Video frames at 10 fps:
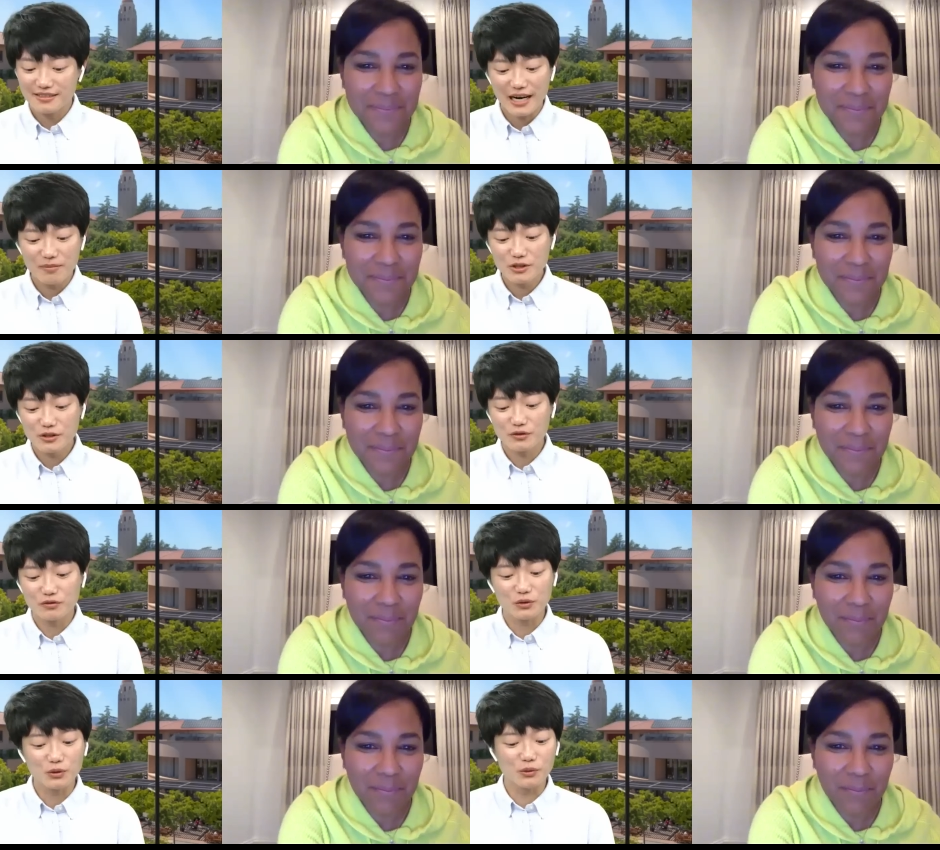Speaker 1: time just
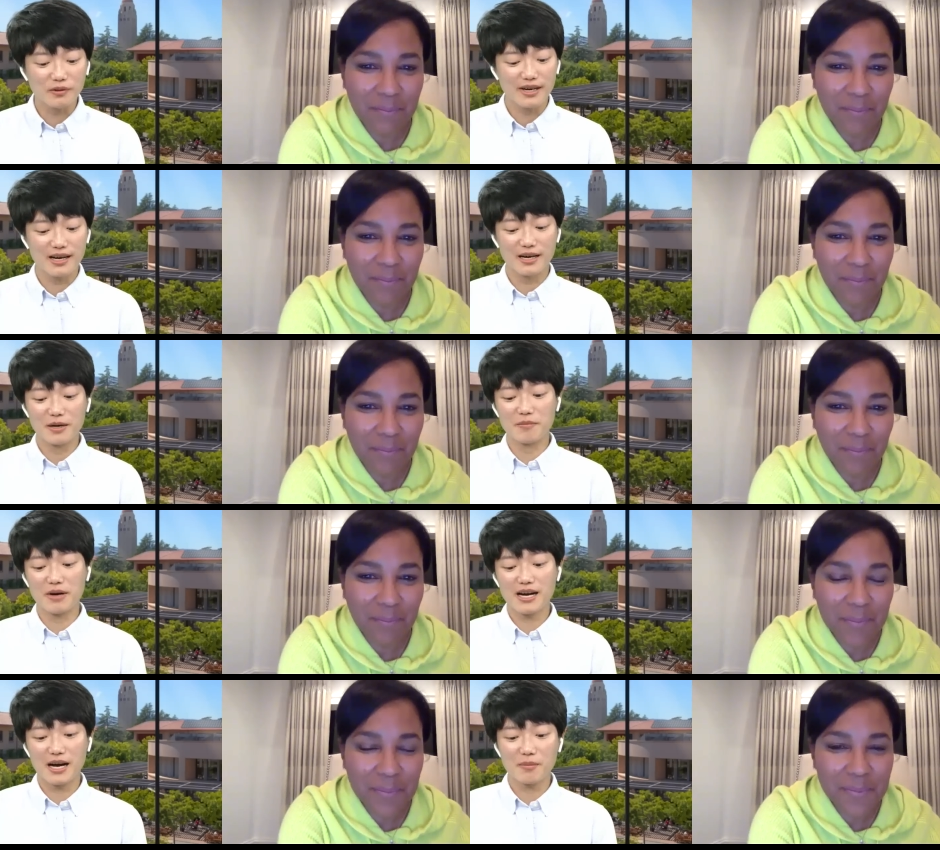flew. Um,
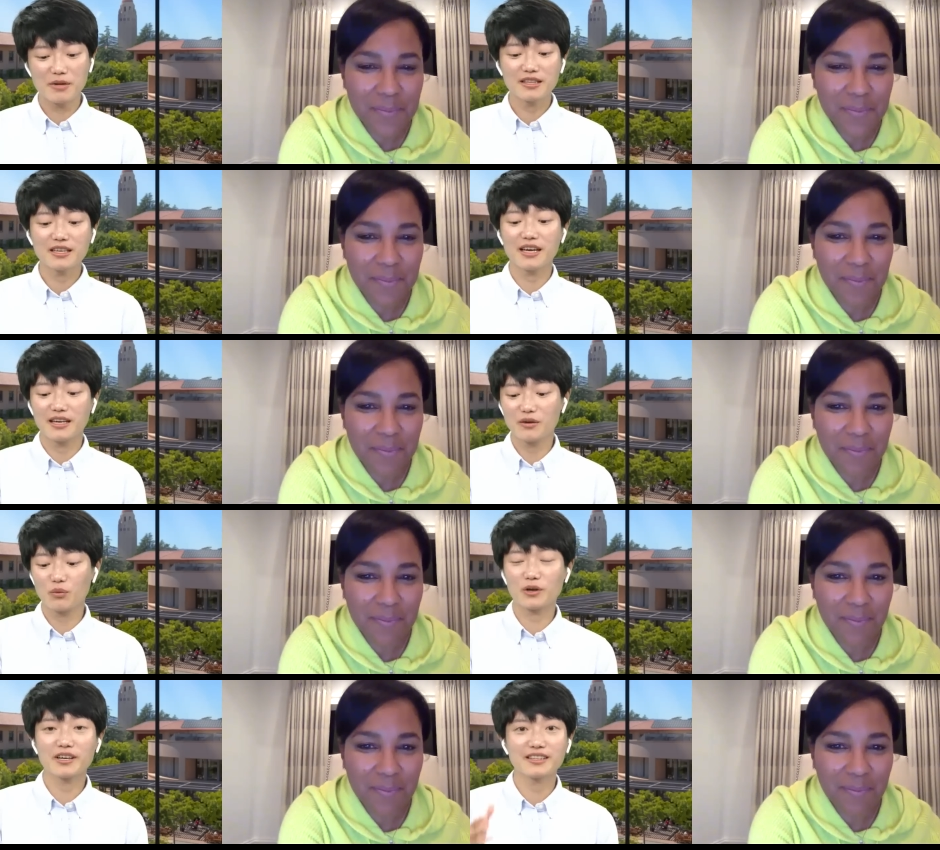I'm at the
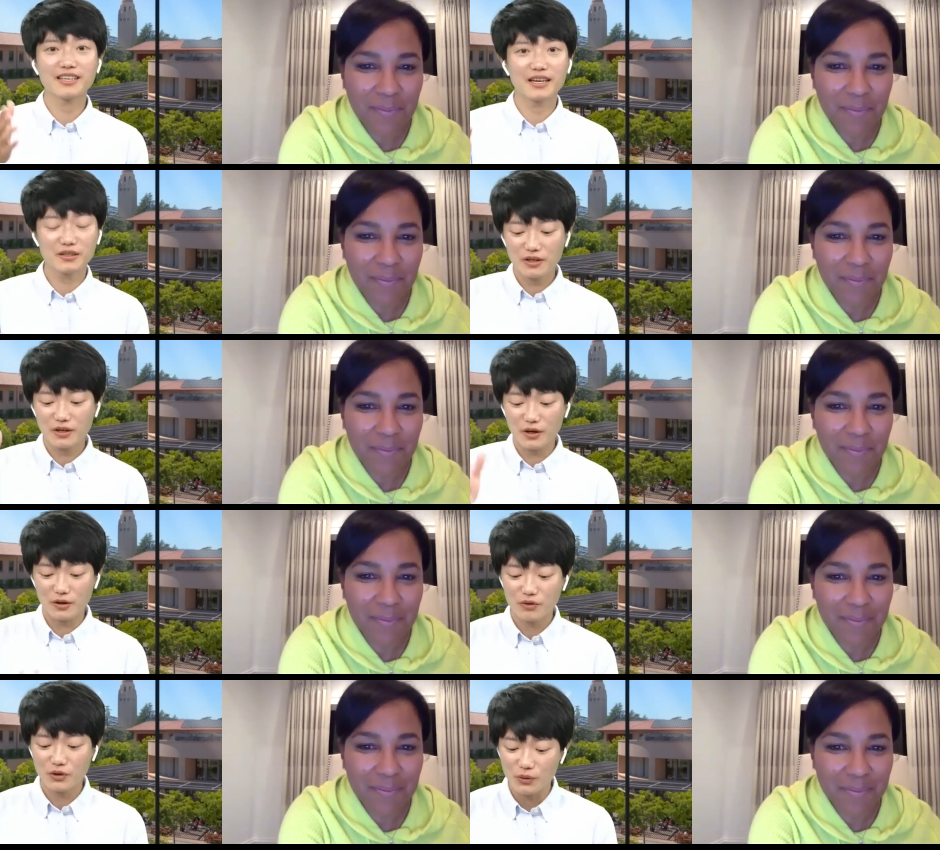we're at the end of the
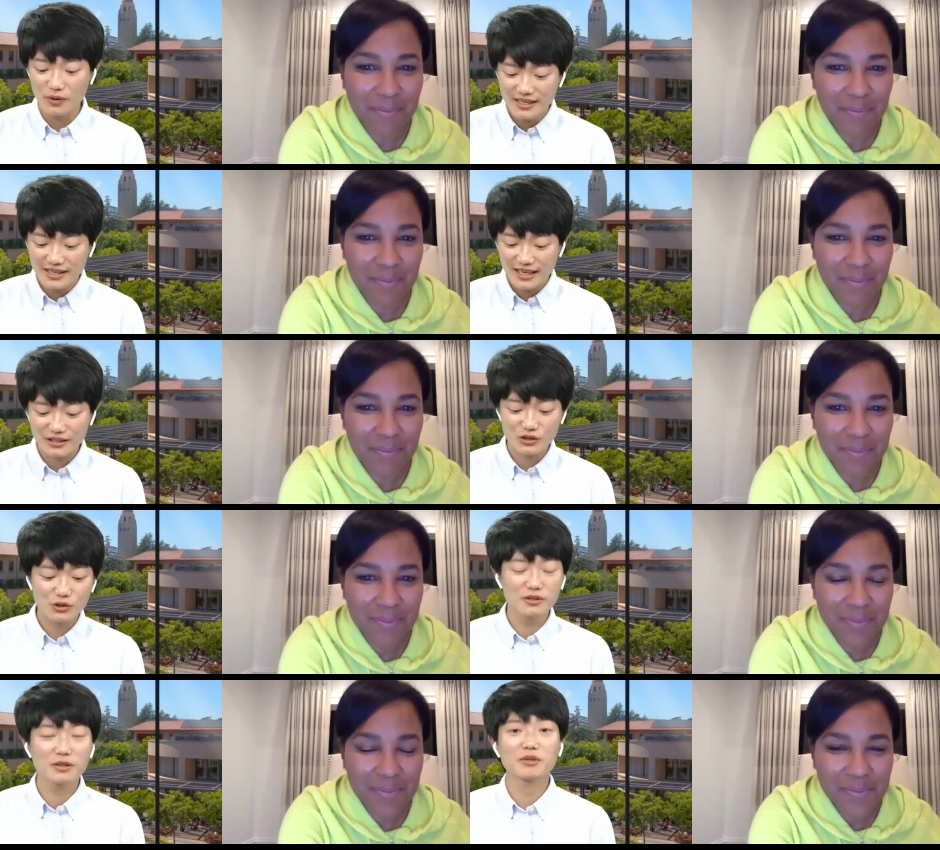interview. It's
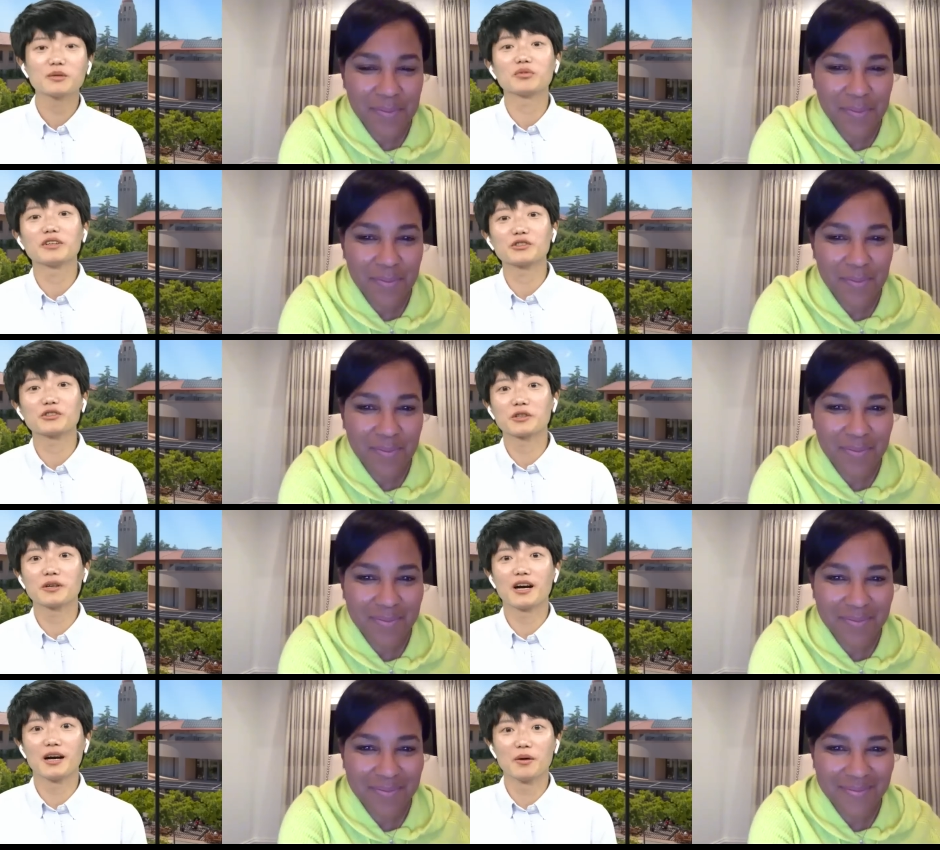truly been a pleasure.
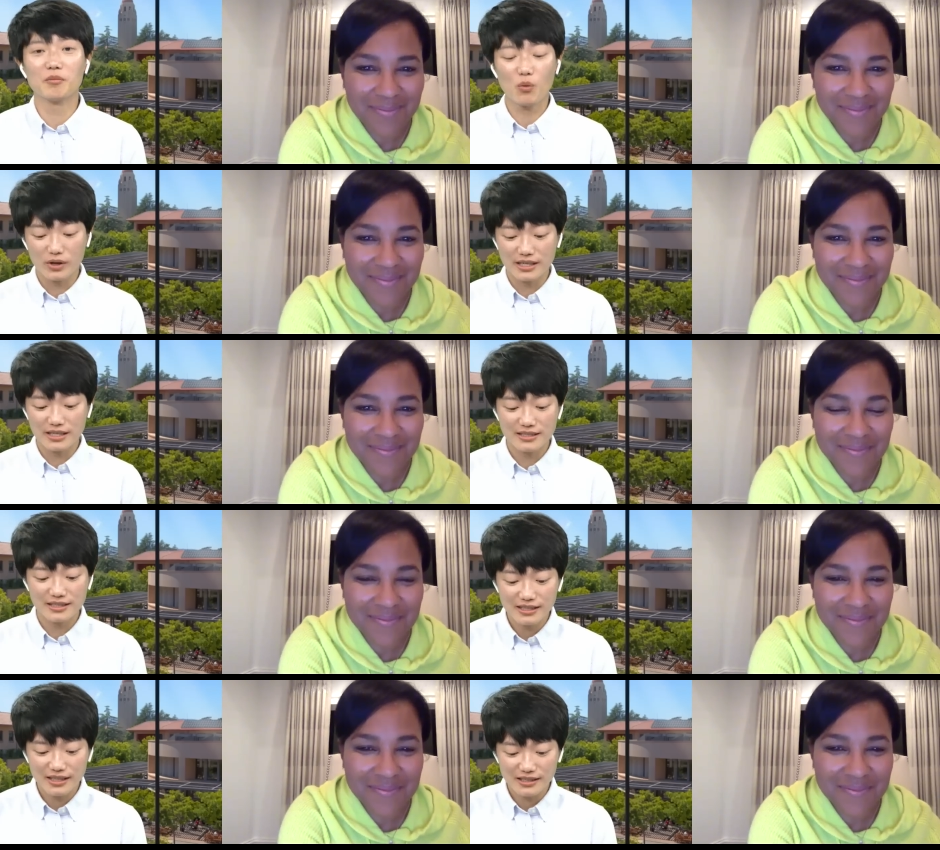Um, we did